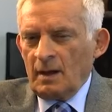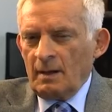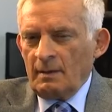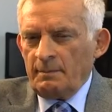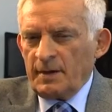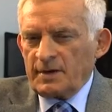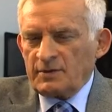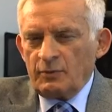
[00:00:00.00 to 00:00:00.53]

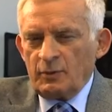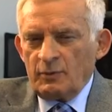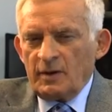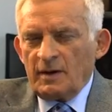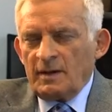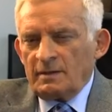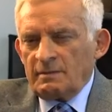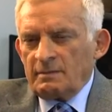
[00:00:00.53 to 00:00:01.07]
but we
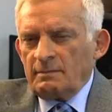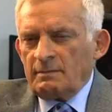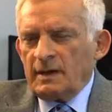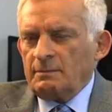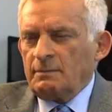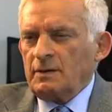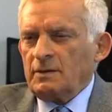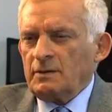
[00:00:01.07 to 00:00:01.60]
were
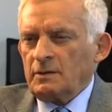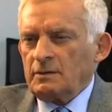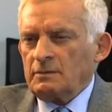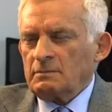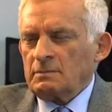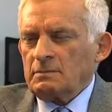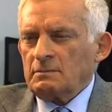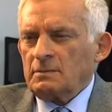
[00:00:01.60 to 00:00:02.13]
maybe
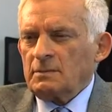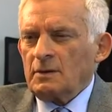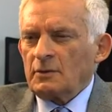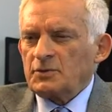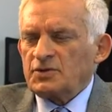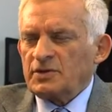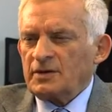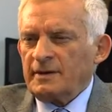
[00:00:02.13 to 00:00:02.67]

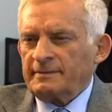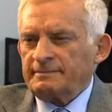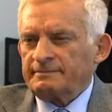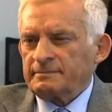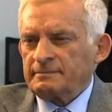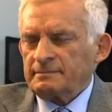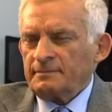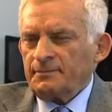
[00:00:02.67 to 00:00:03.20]
not,
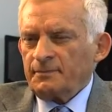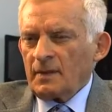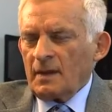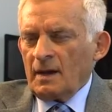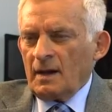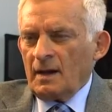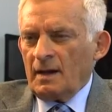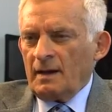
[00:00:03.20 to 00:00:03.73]

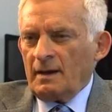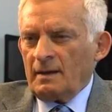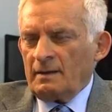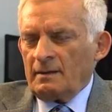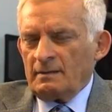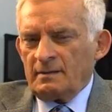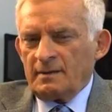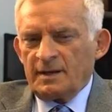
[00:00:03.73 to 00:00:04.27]

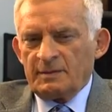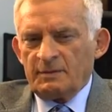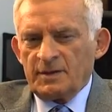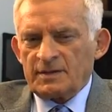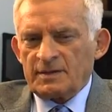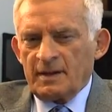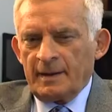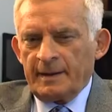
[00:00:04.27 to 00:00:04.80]
let me
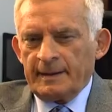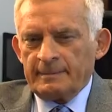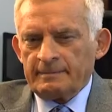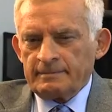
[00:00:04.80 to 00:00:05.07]
say,